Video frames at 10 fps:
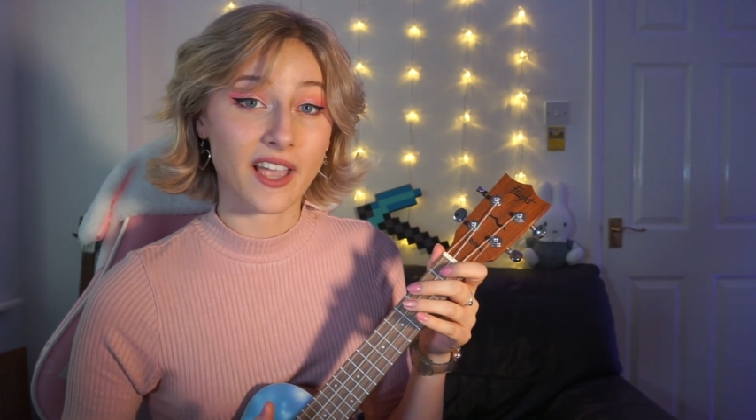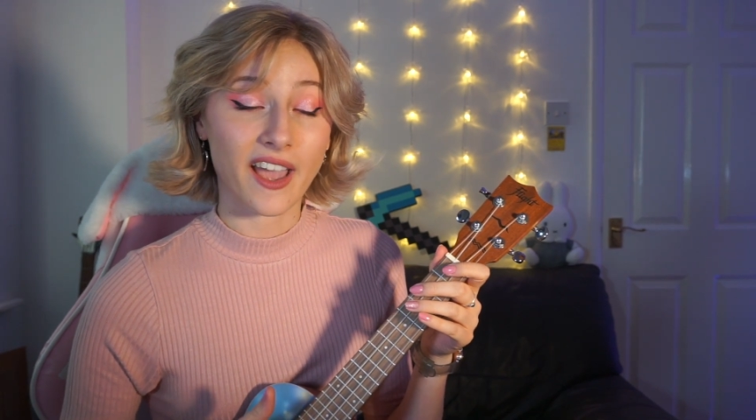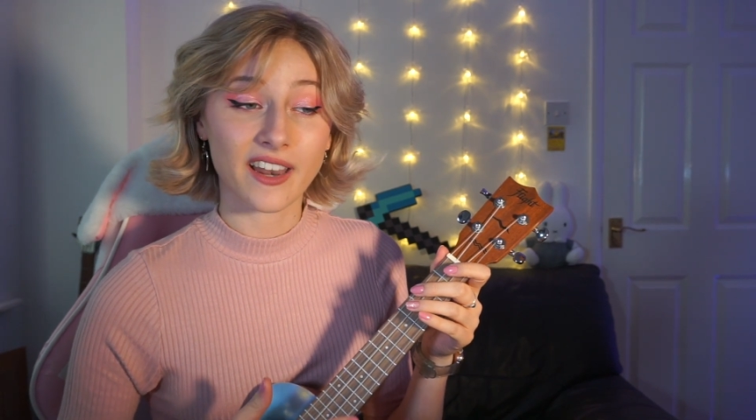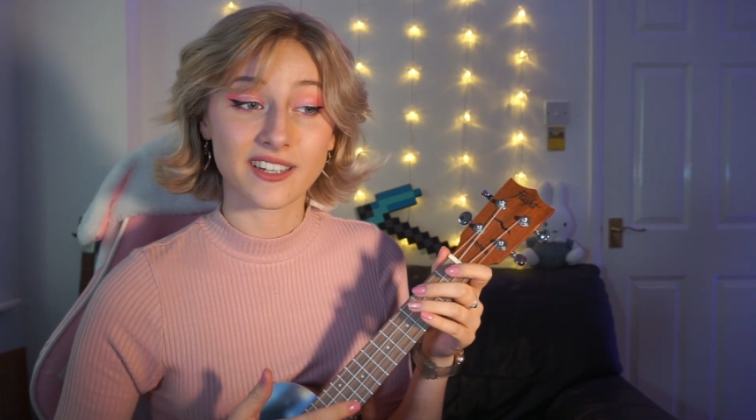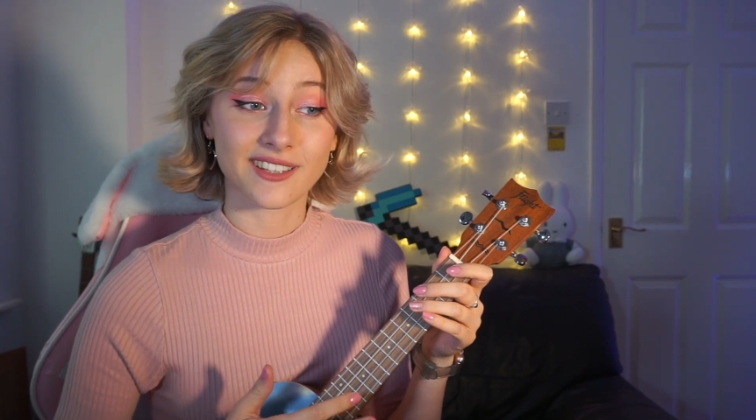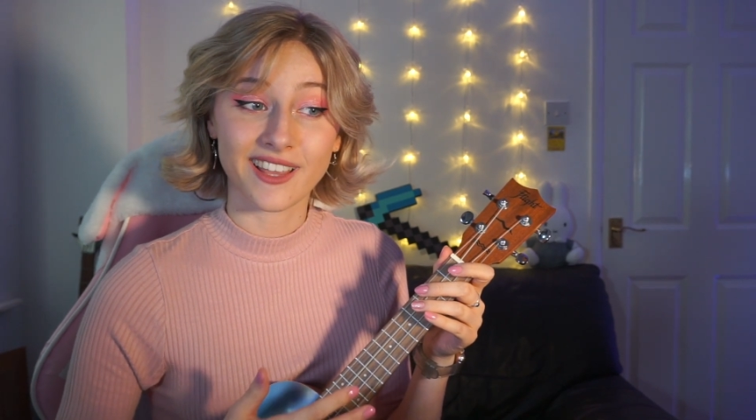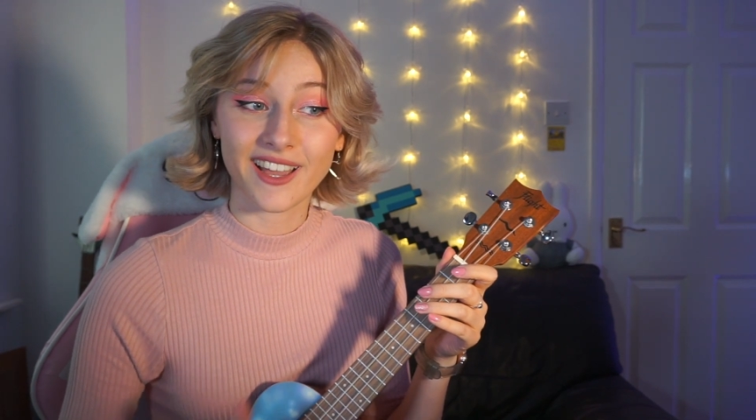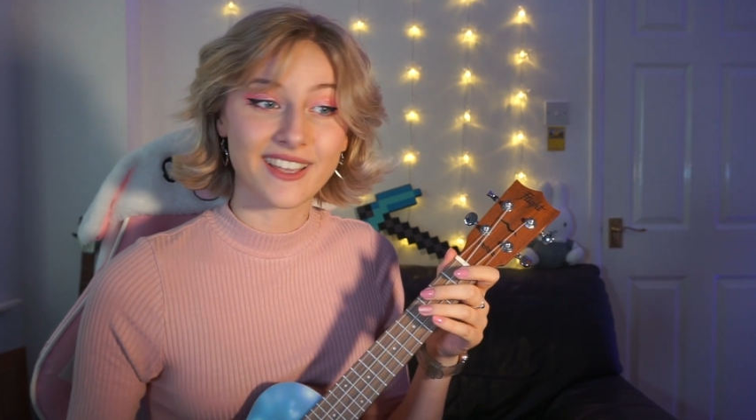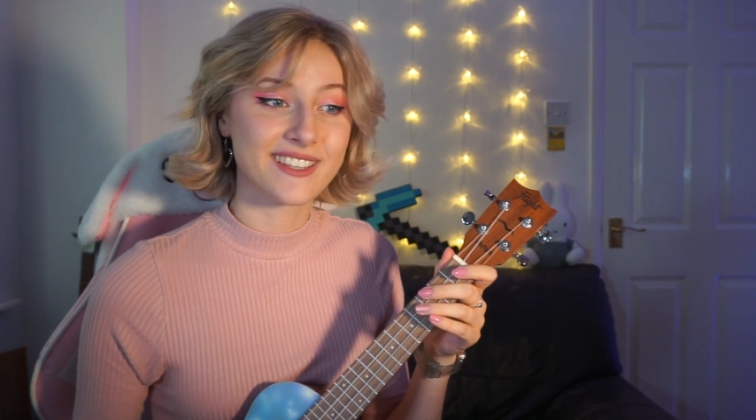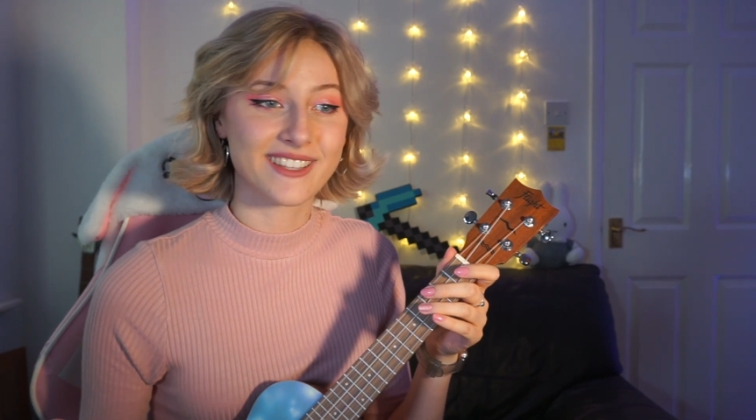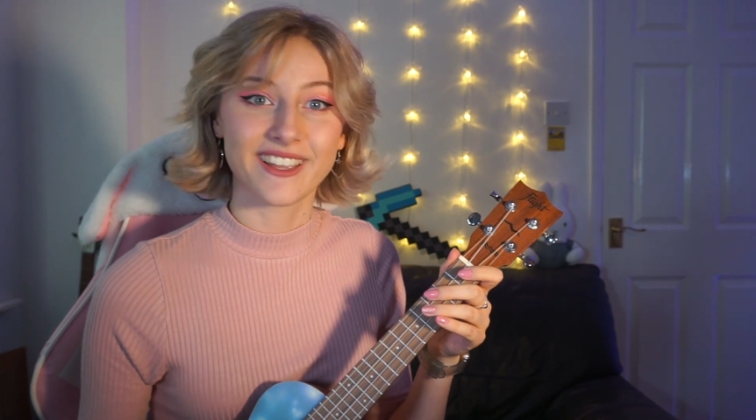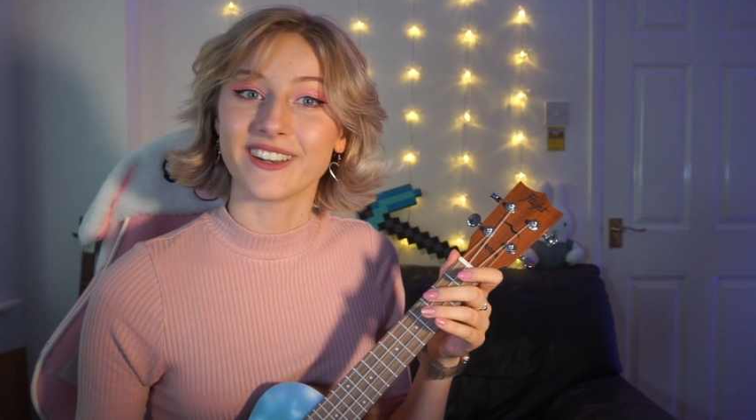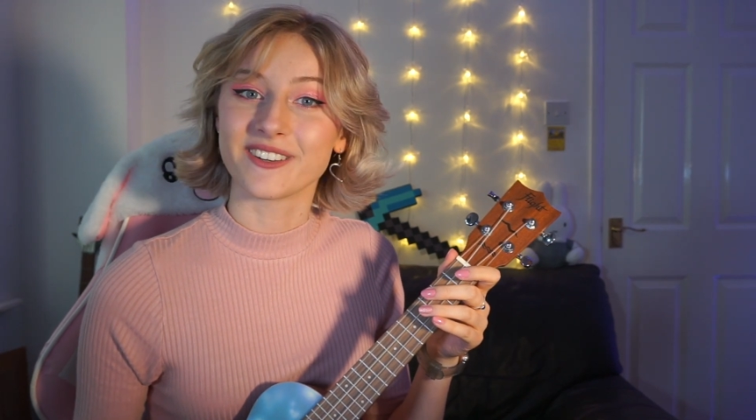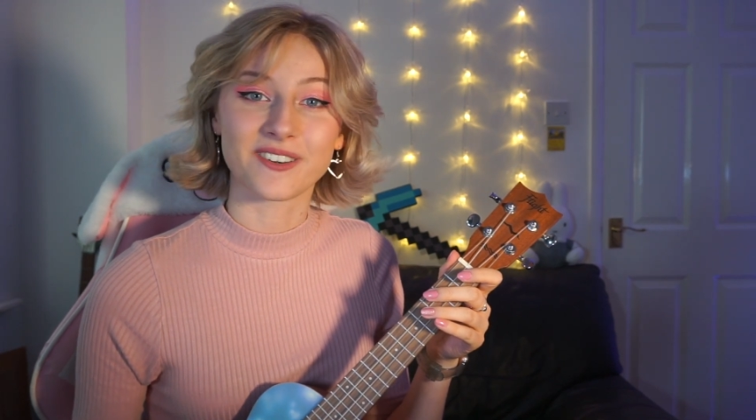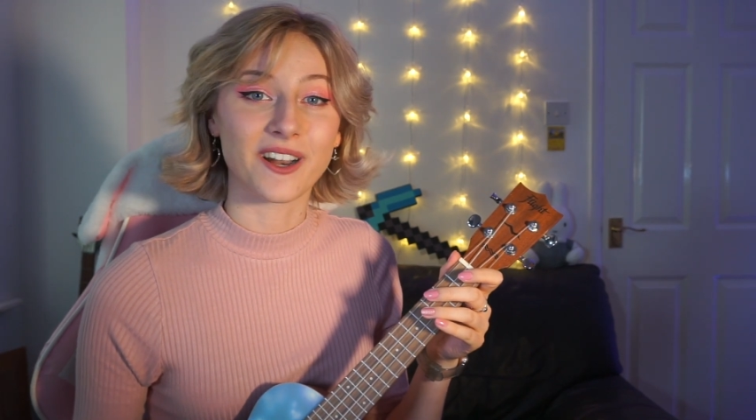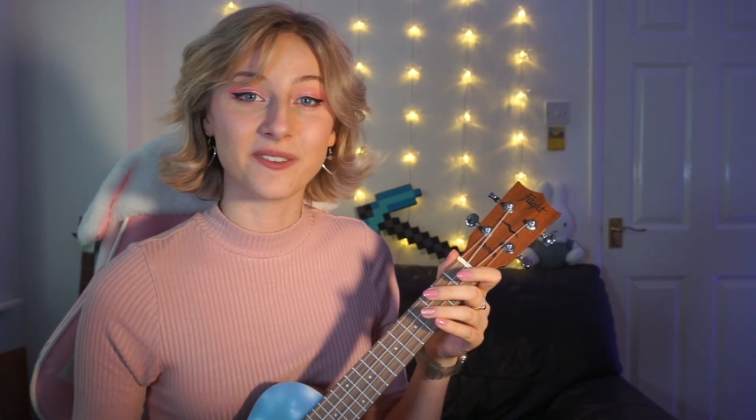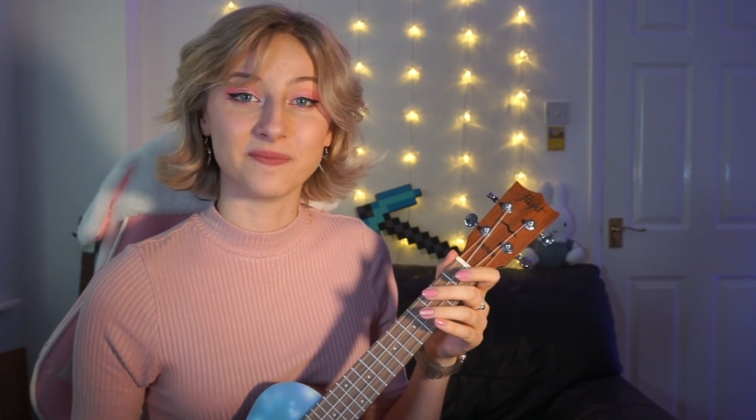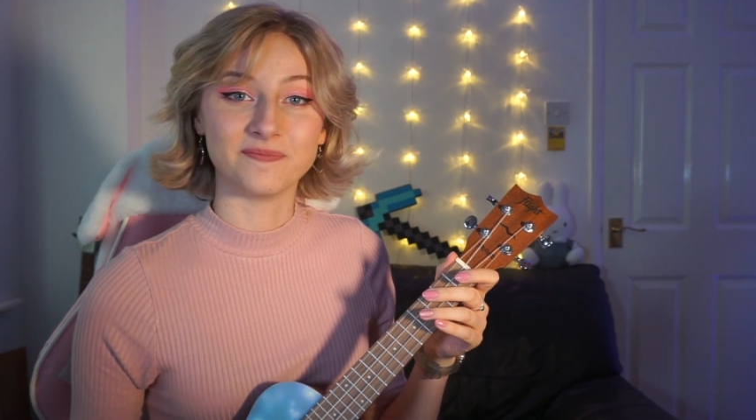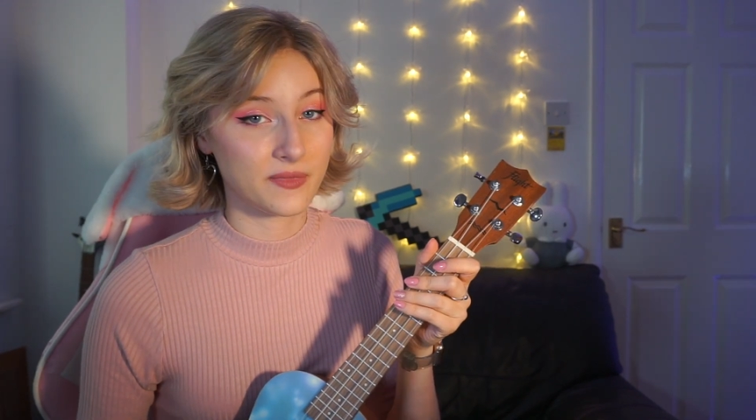and that is the intro.